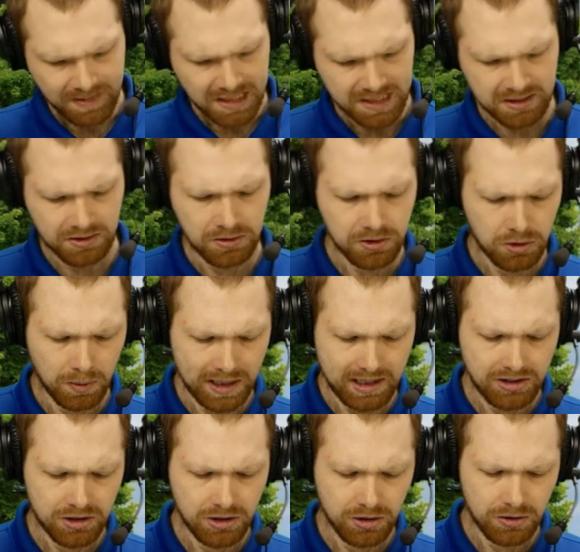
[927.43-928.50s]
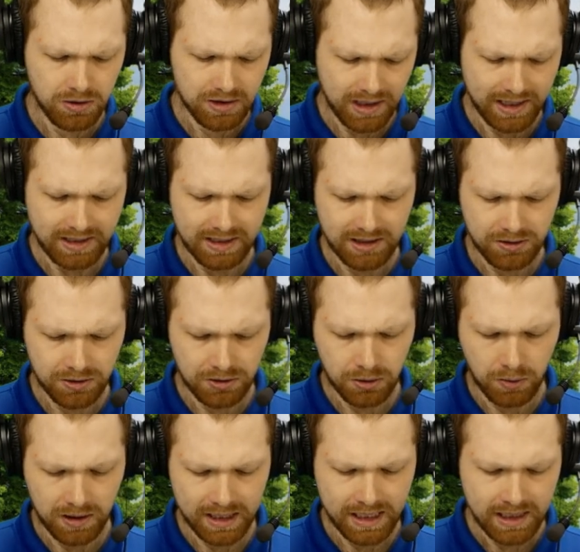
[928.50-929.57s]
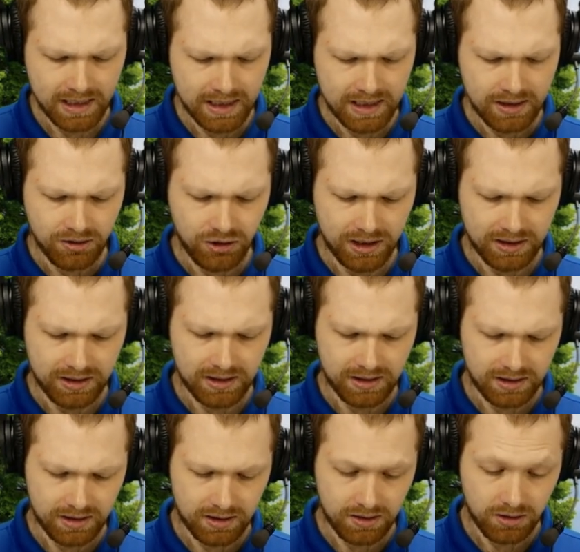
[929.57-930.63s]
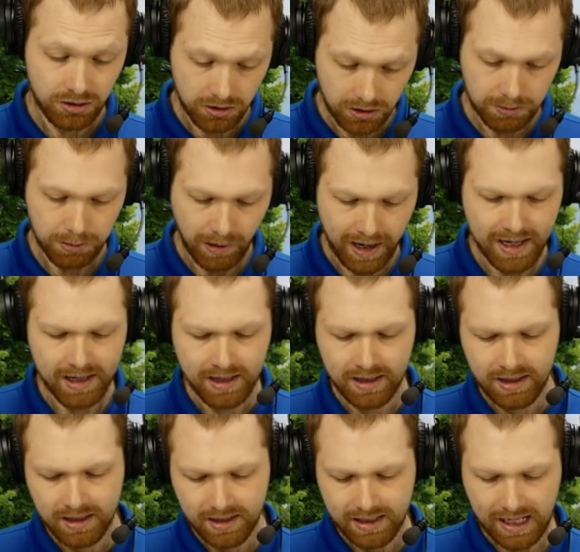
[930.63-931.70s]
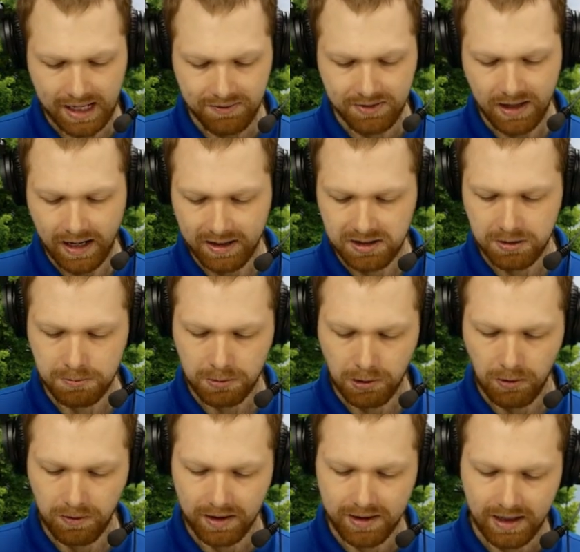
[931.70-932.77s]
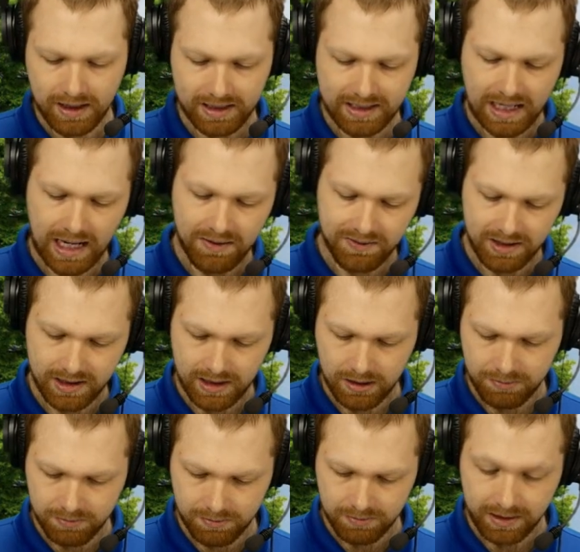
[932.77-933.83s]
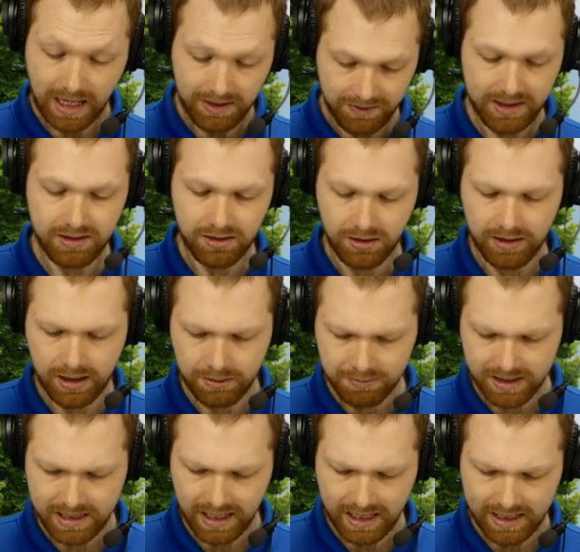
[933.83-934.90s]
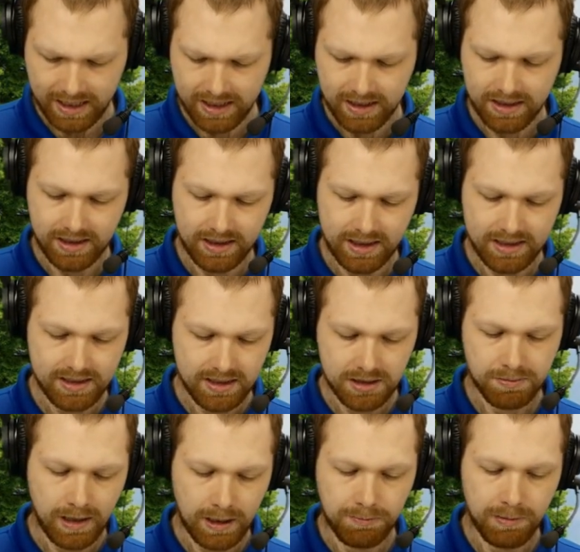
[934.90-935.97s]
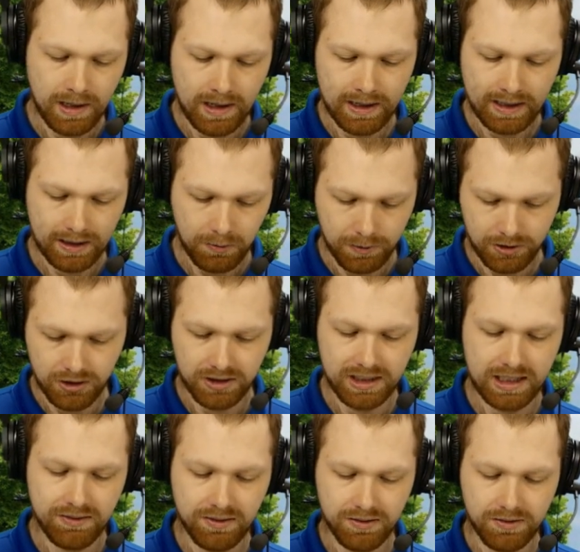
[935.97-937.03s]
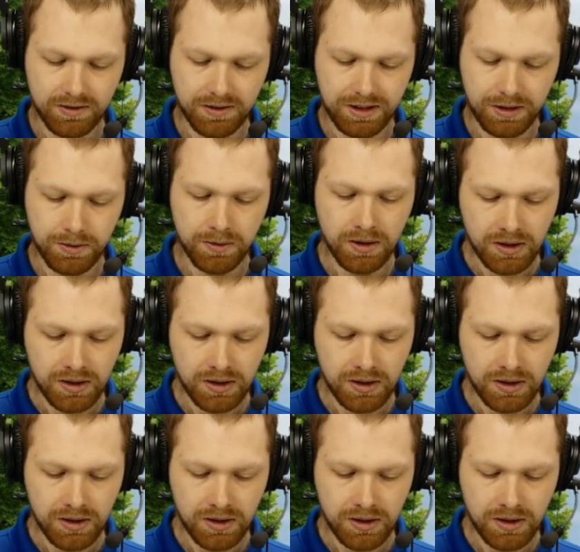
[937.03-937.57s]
In Luke 22:19 through 20, Jesus took bread, gave thanks and broke it, and gave it to them, saying, "This is my body which is given for you.